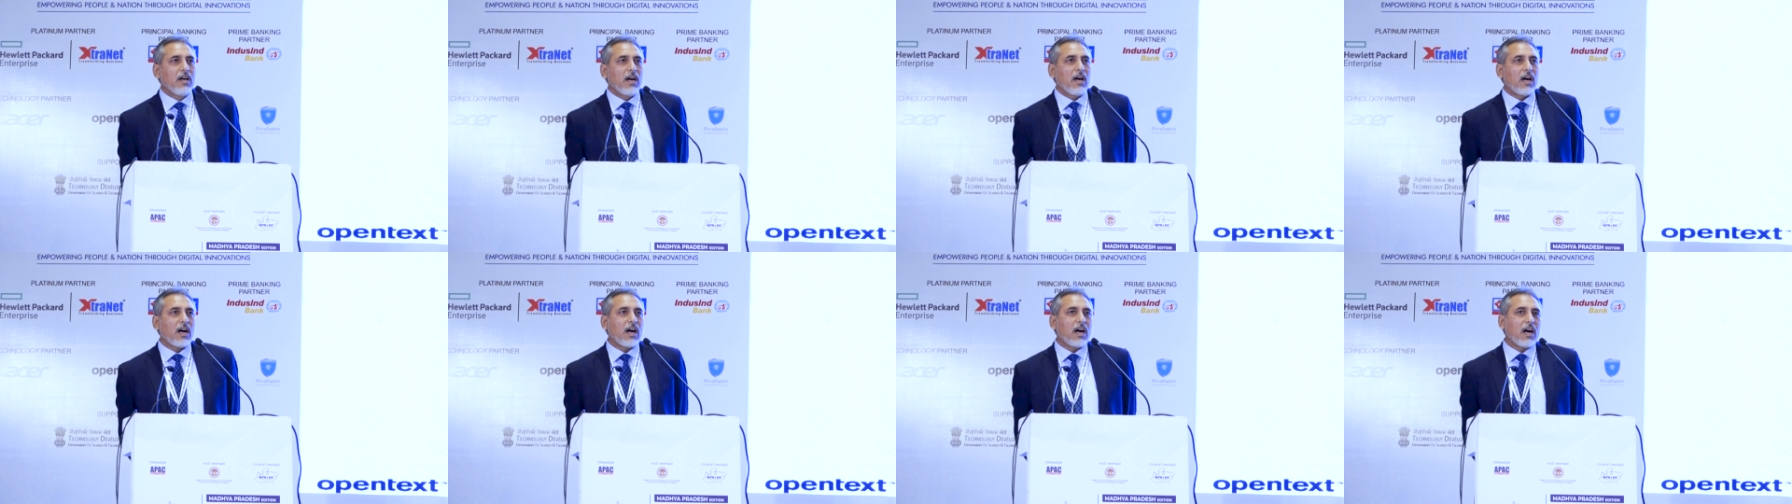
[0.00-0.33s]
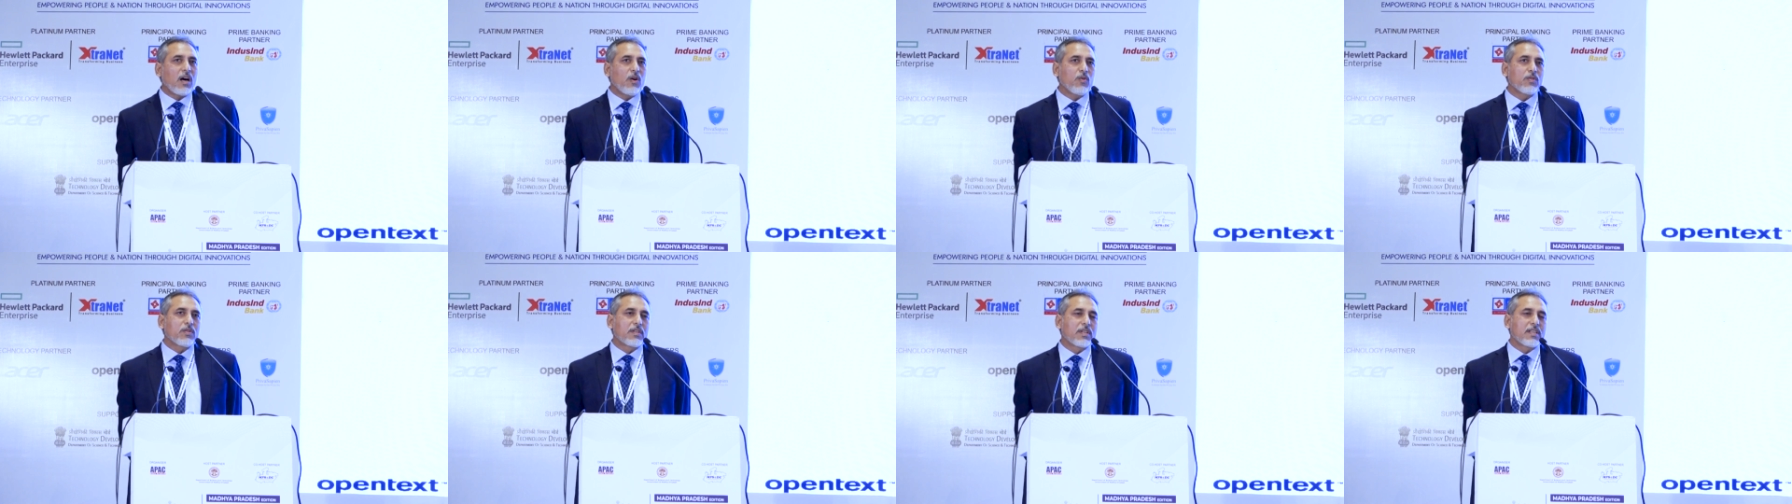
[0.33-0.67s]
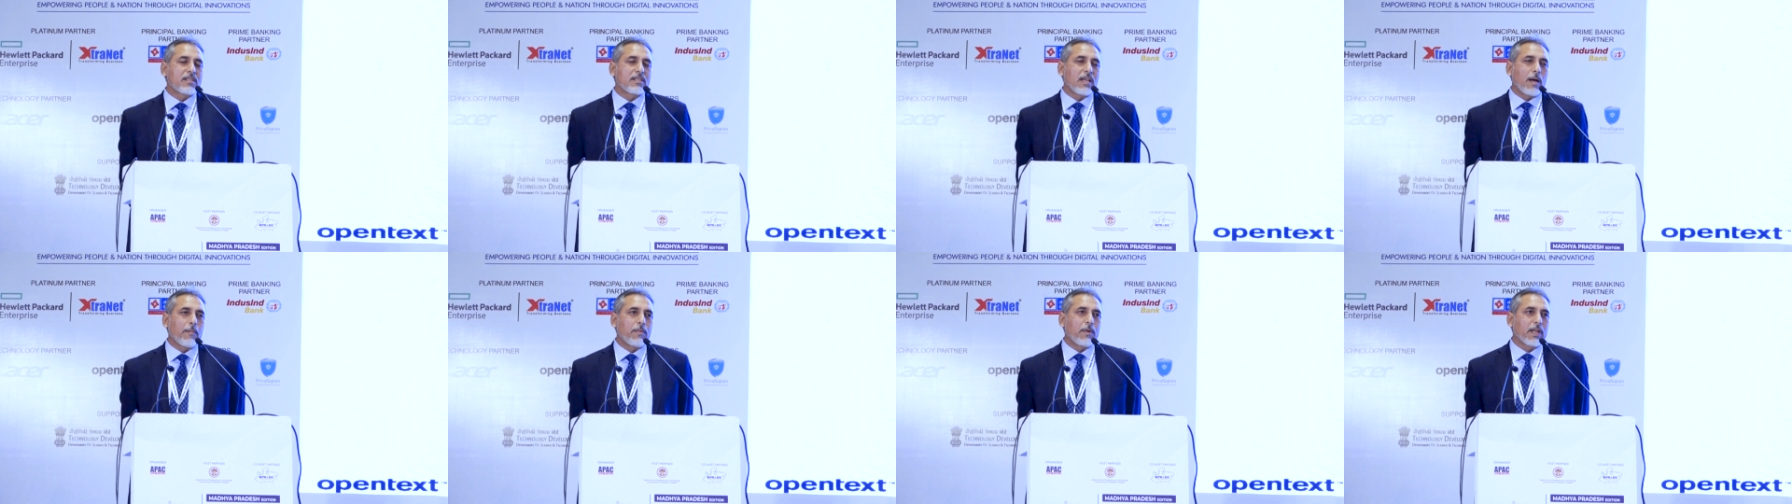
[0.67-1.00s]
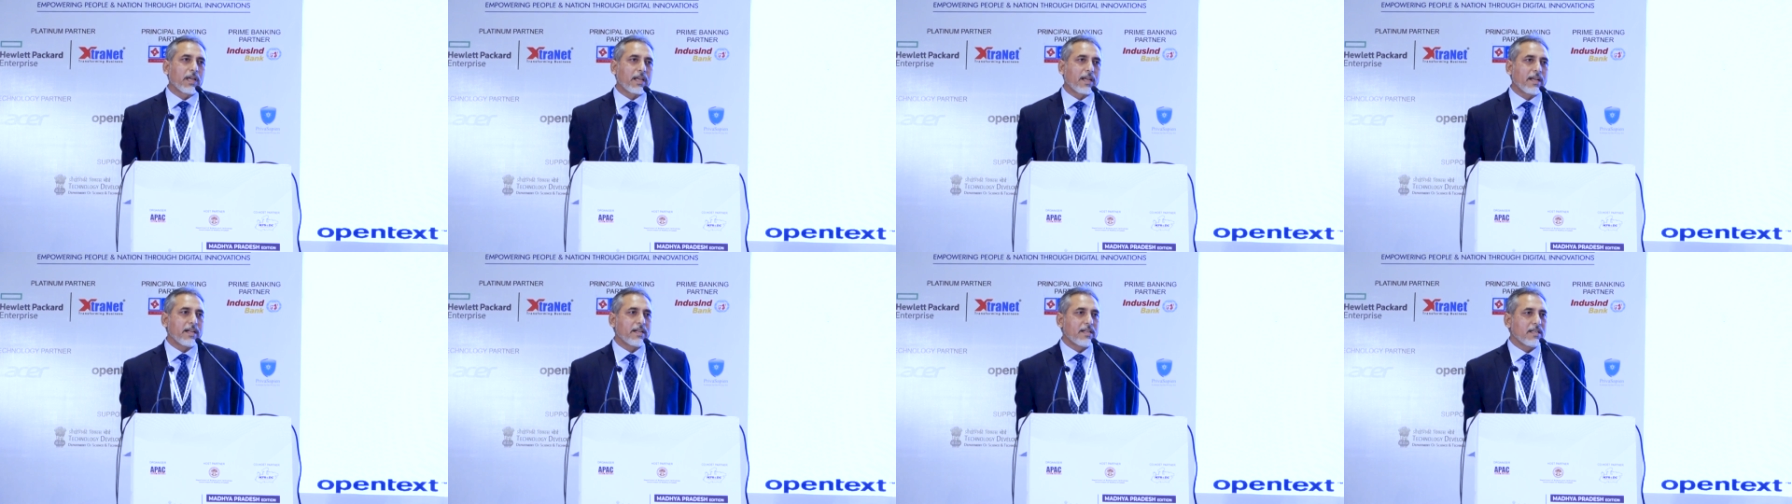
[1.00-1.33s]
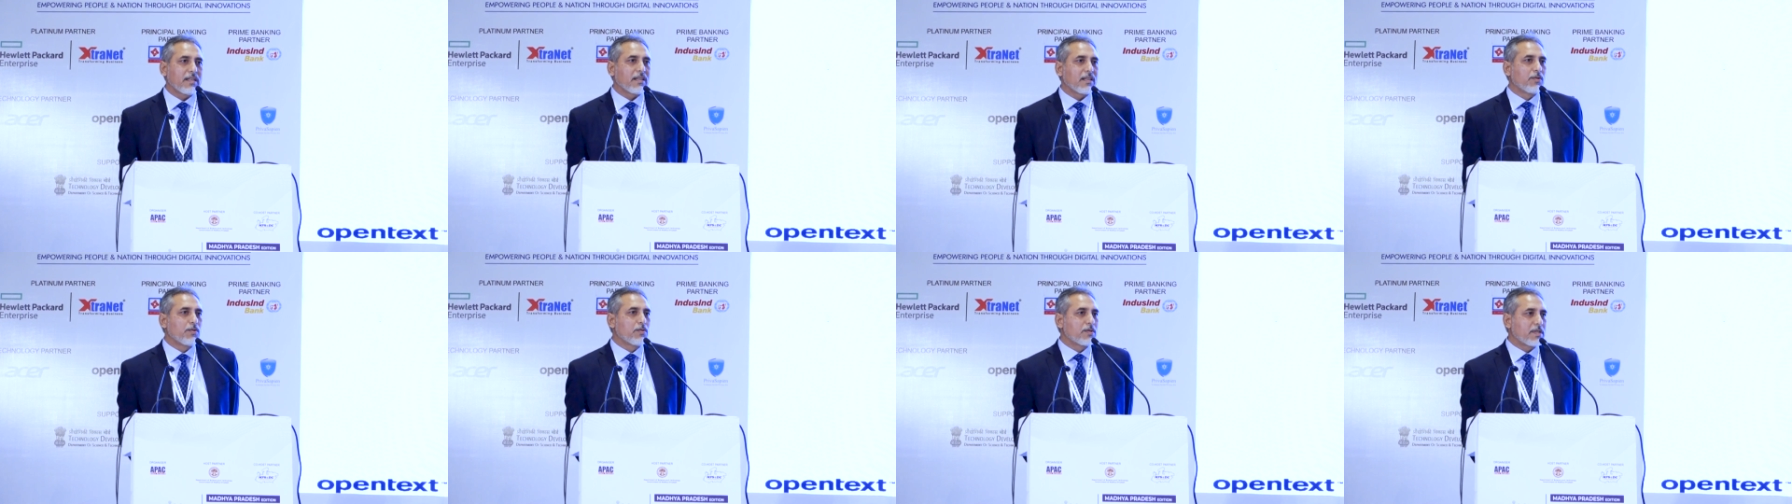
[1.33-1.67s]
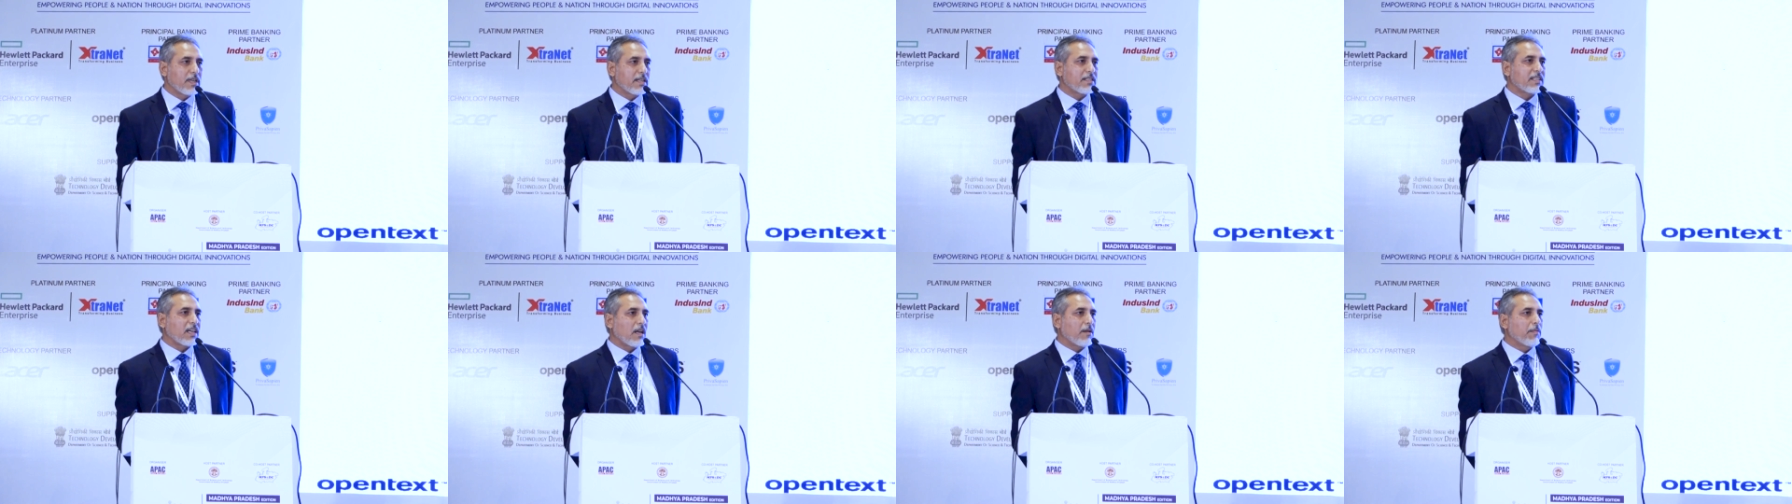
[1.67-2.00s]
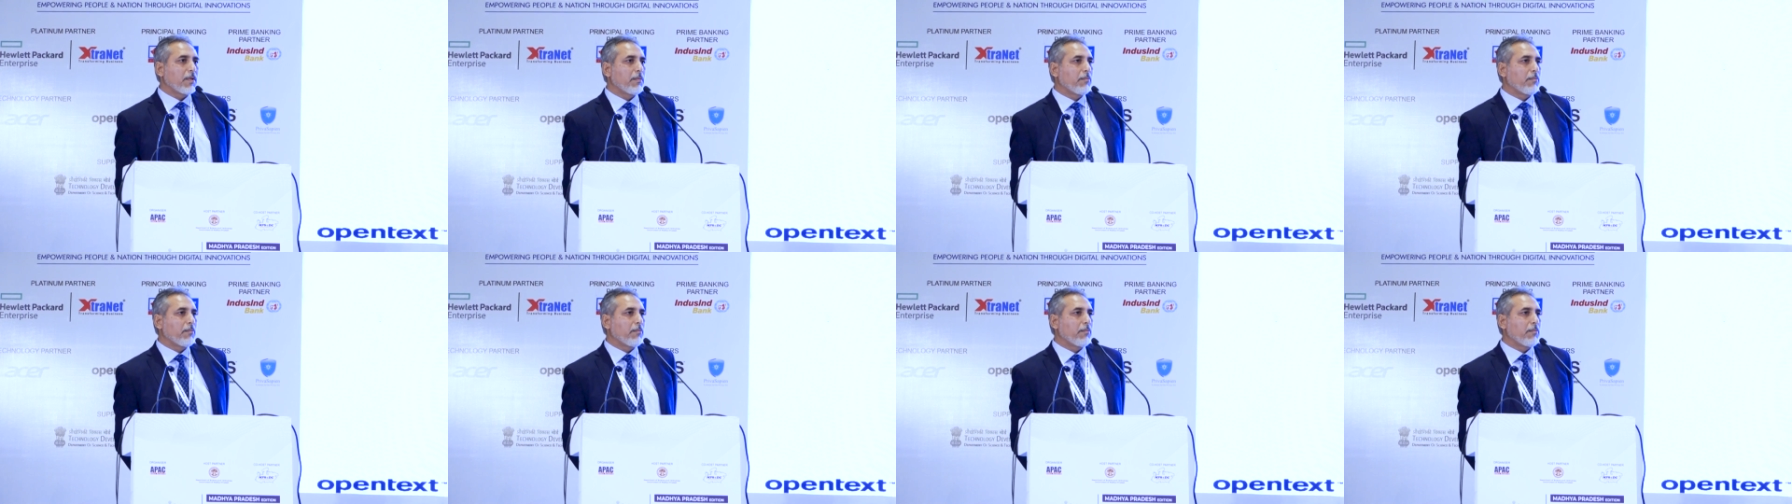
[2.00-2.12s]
how this application usage can